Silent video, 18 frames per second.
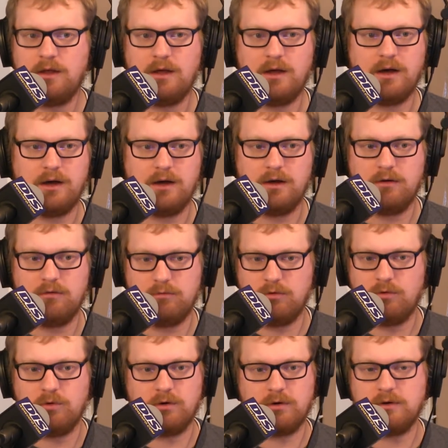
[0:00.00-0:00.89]

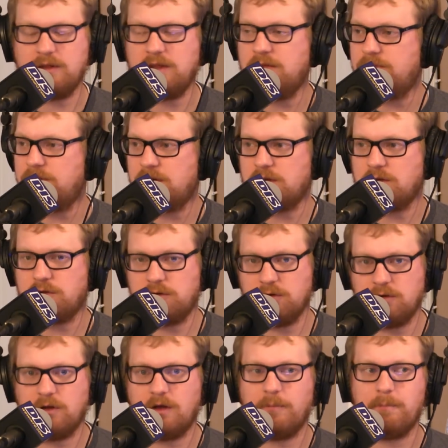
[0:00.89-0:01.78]
or even a
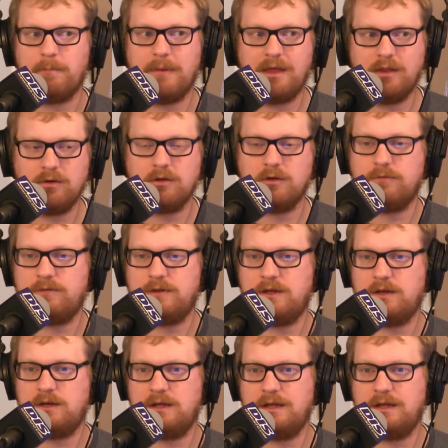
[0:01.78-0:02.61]
good amount of it.